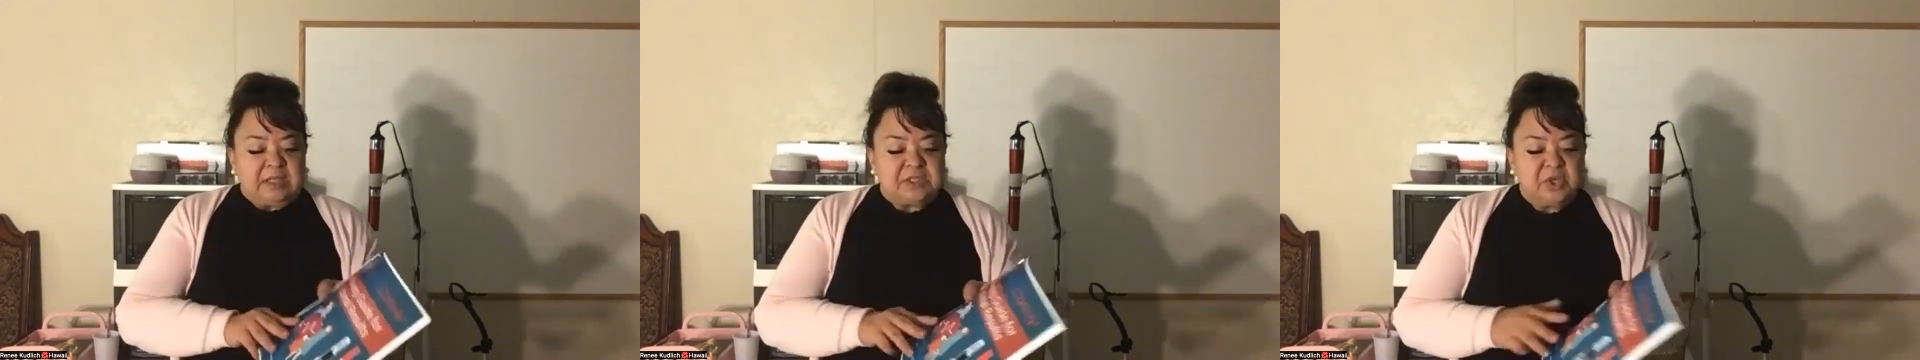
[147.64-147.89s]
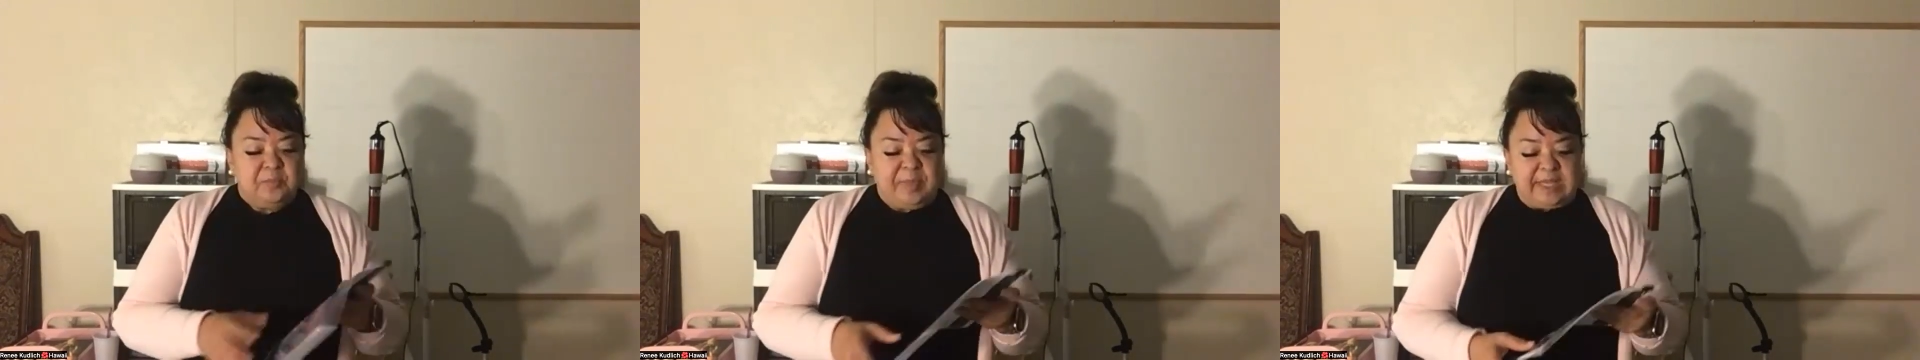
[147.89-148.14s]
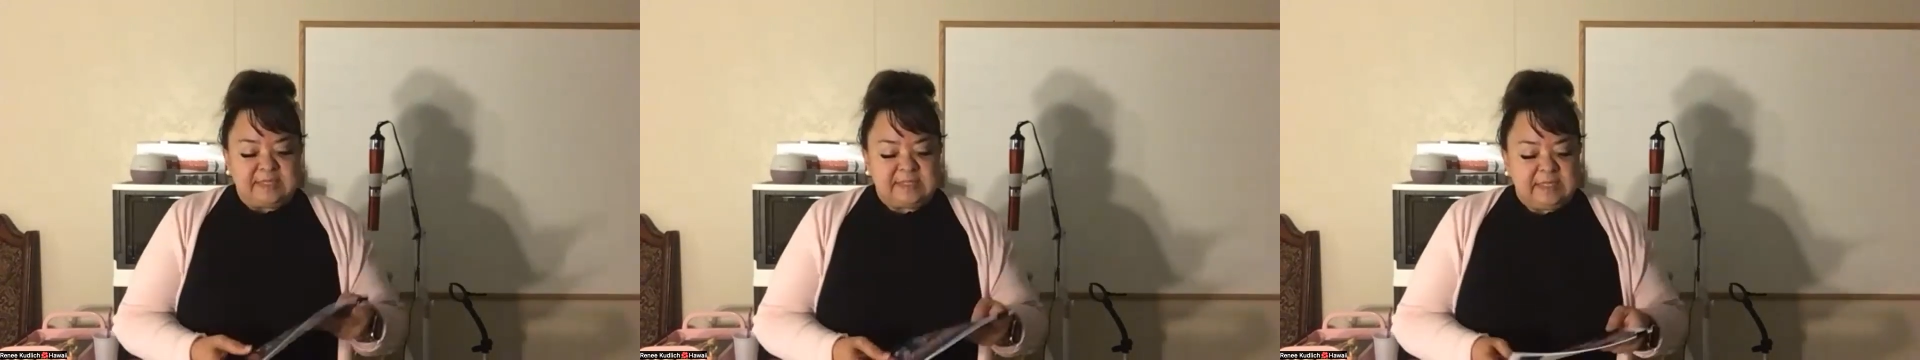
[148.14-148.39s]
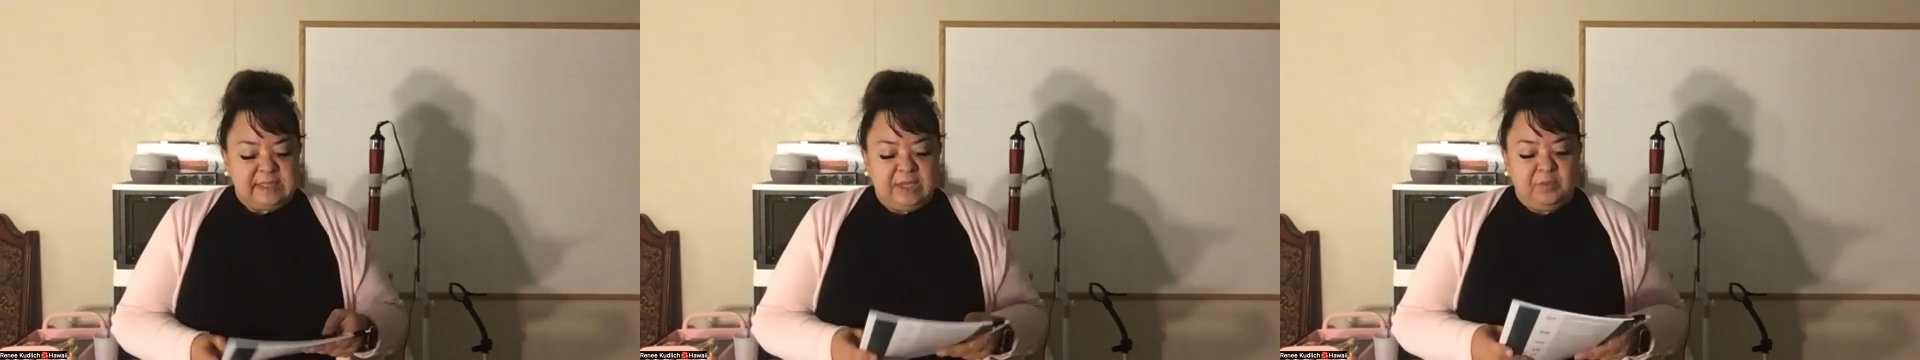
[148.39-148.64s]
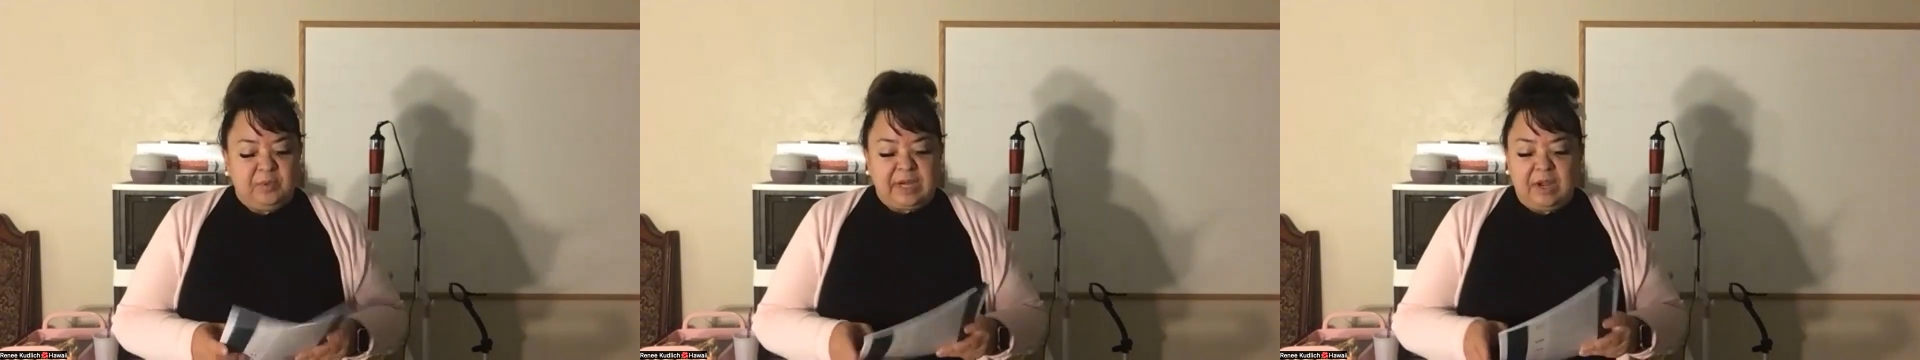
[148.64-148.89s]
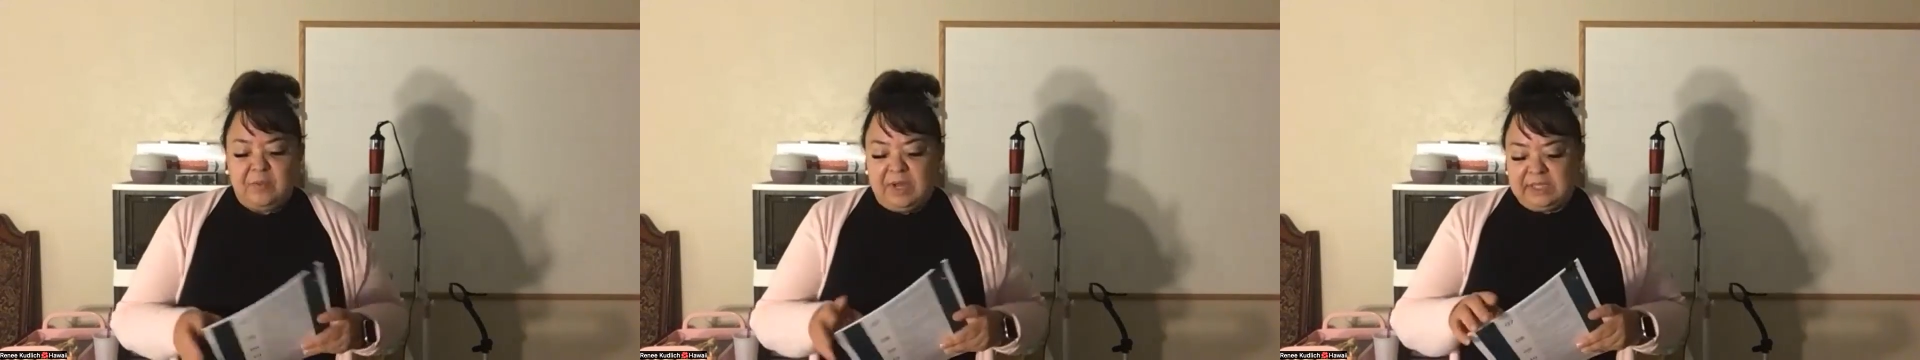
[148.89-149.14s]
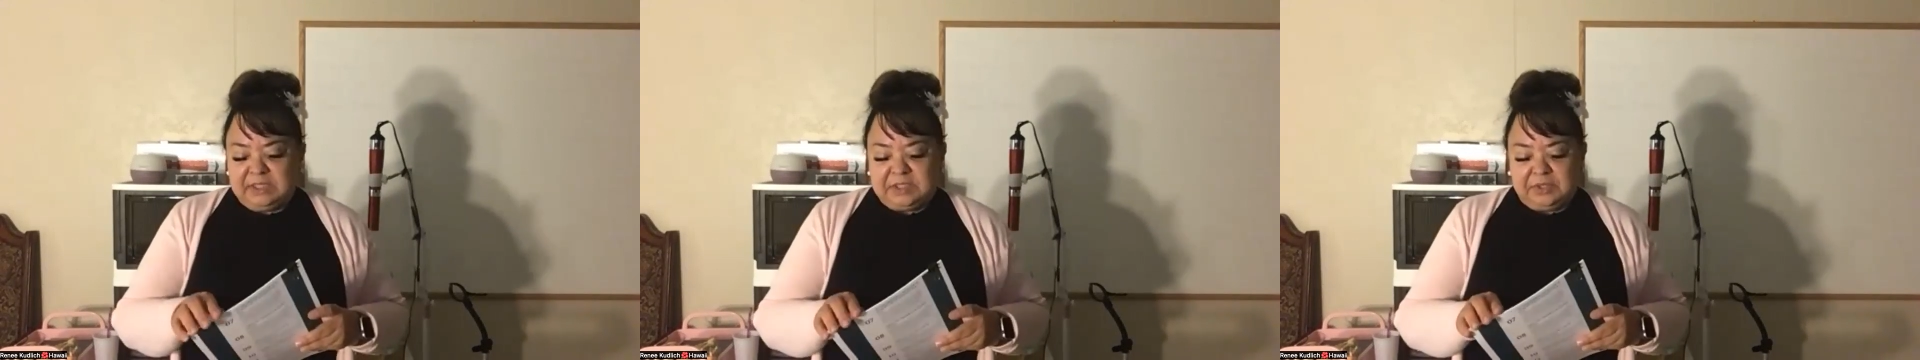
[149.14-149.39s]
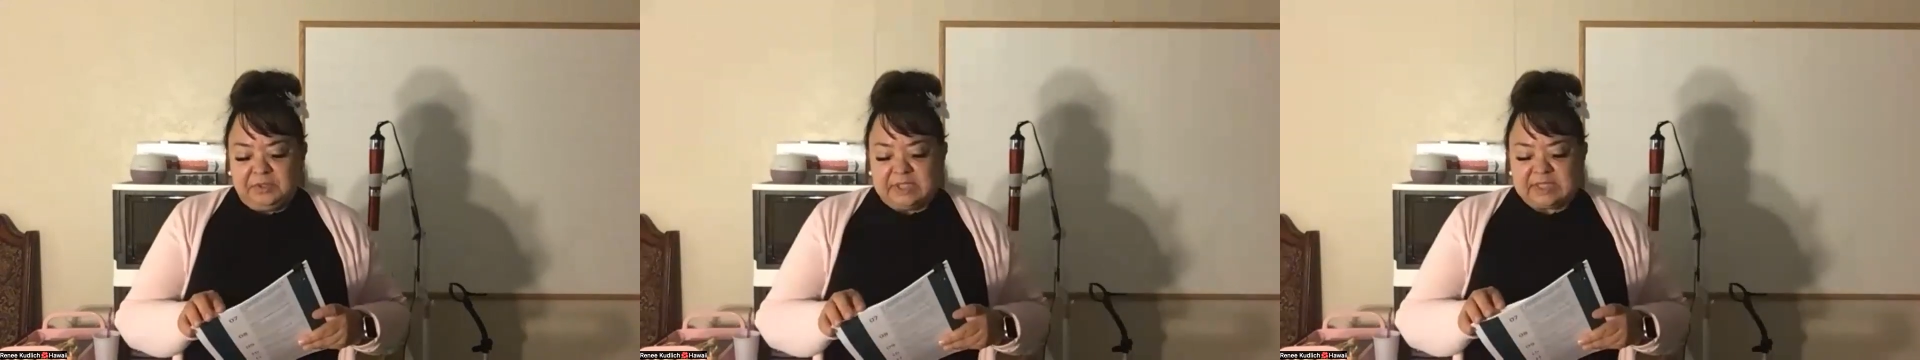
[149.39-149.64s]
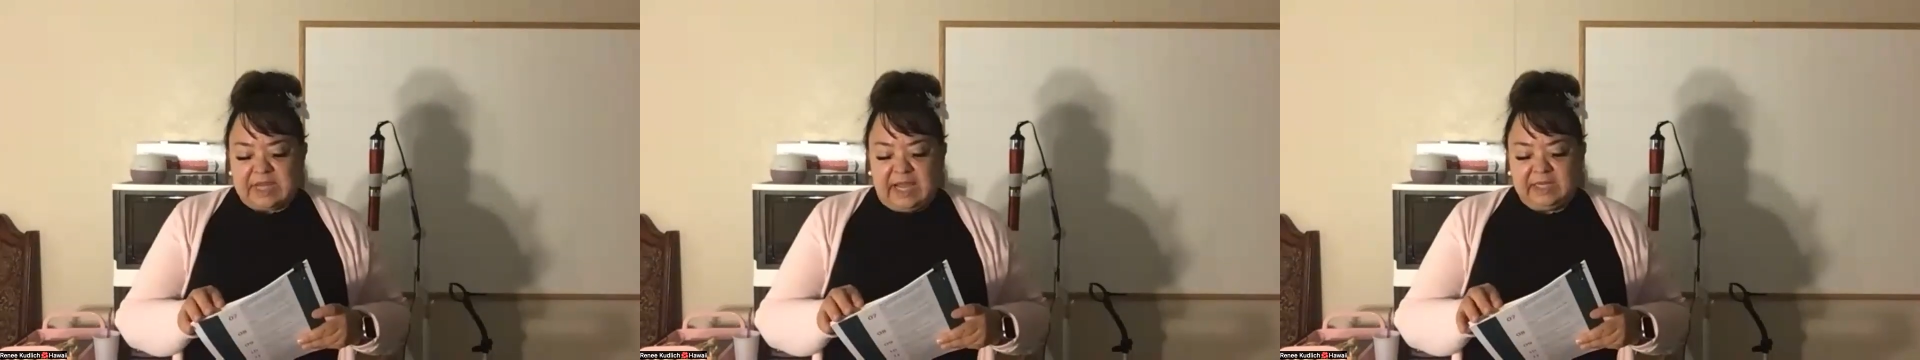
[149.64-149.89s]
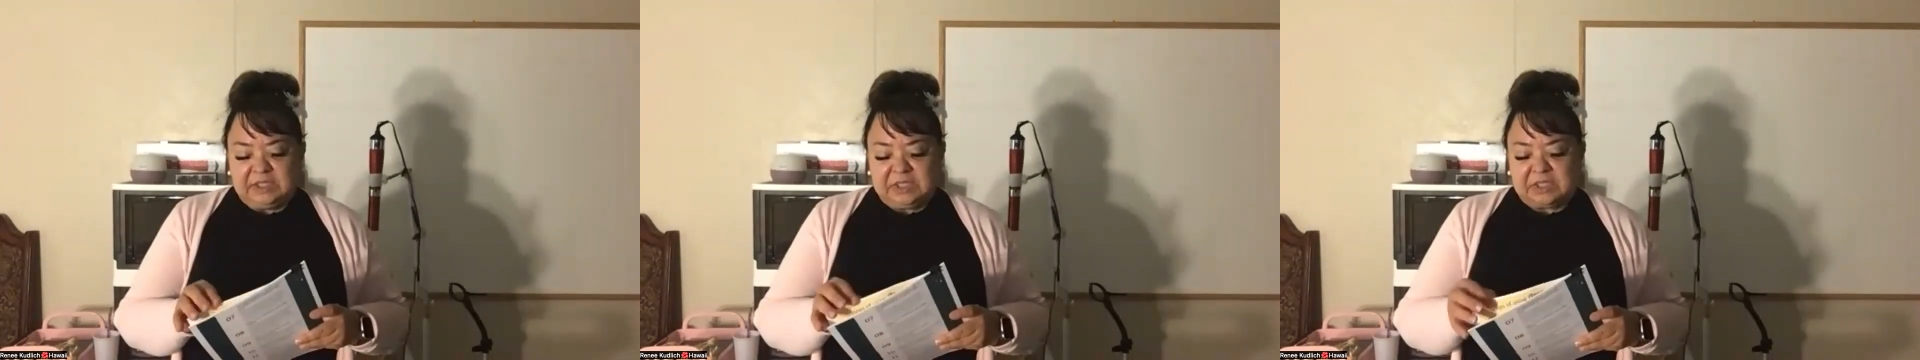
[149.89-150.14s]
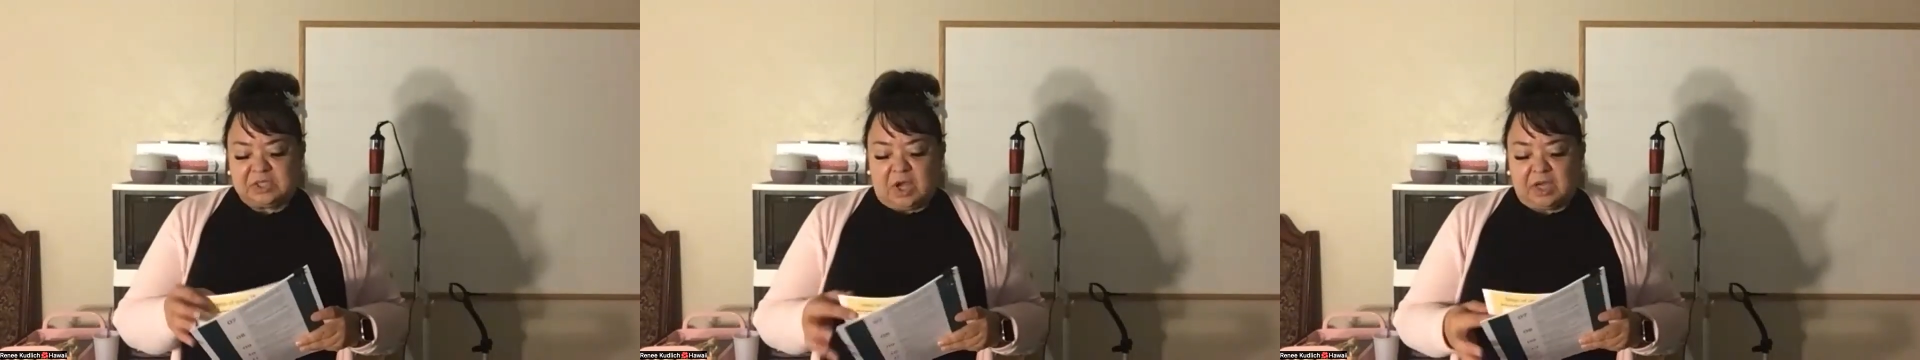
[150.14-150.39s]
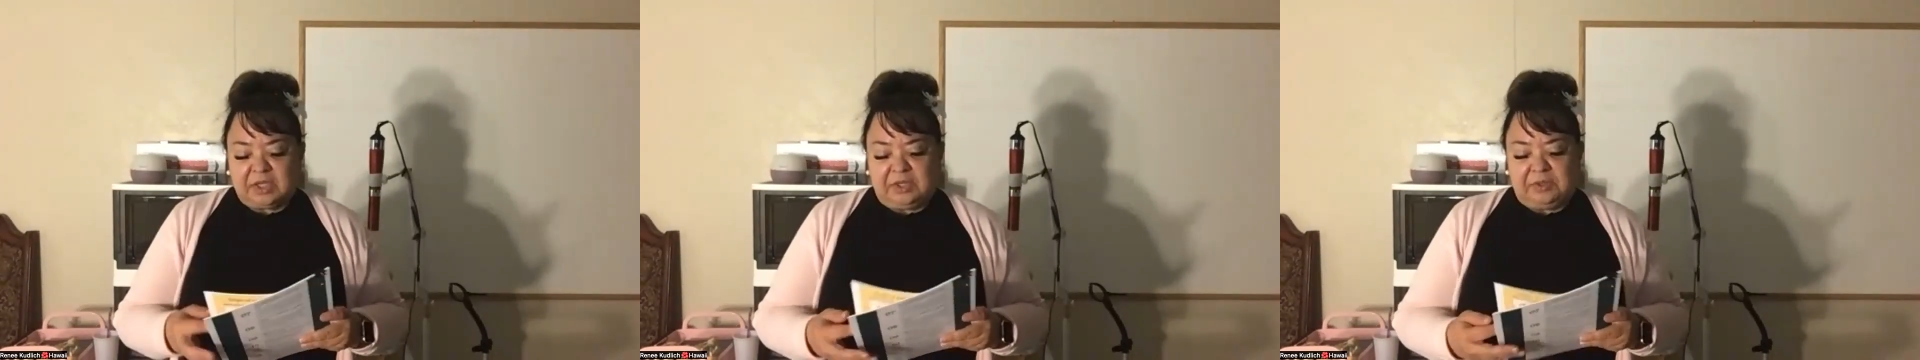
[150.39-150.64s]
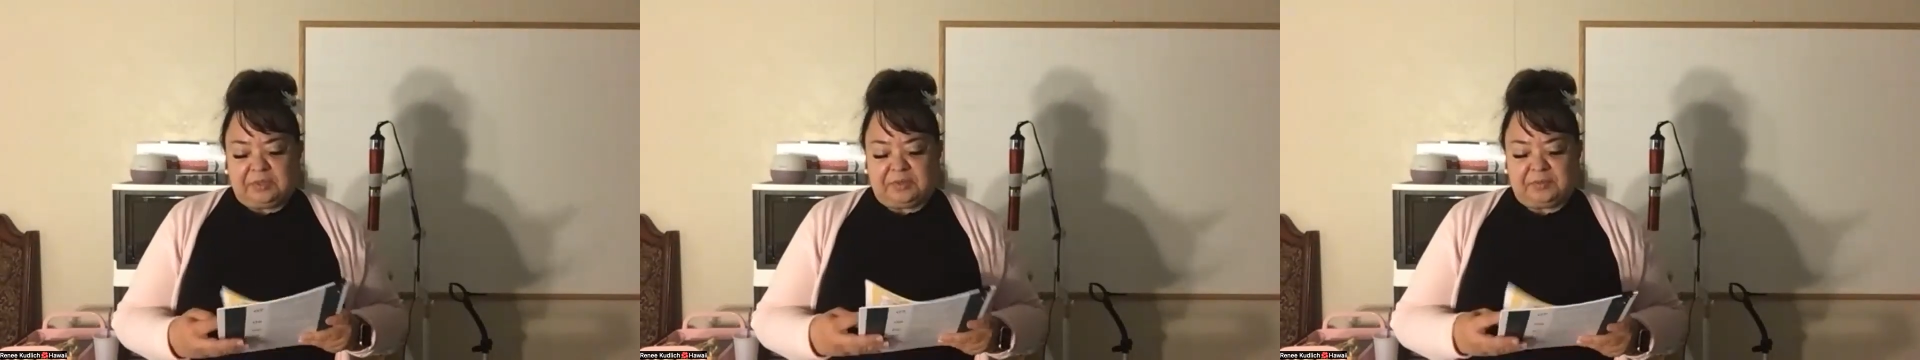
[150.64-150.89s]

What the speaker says: So basically what I want to do is kind of just talk you